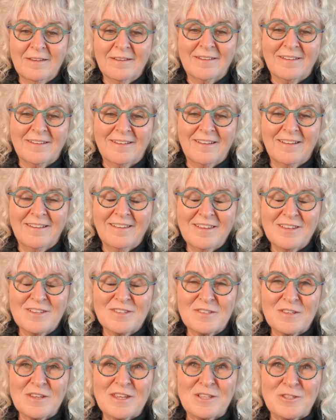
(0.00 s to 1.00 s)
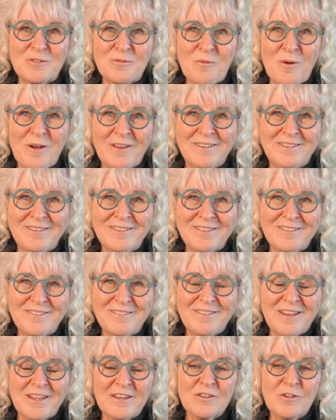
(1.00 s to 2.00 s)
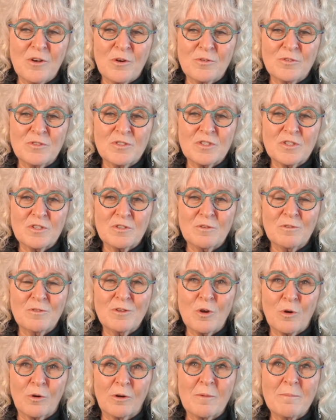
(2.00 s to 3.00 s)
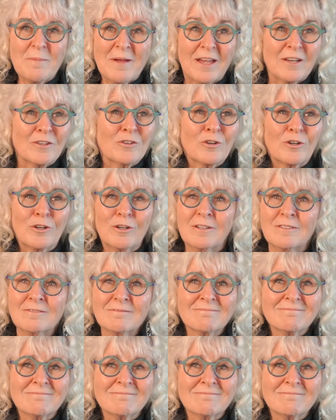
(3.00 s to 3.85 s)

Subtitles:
is one that goes to you're a bad girl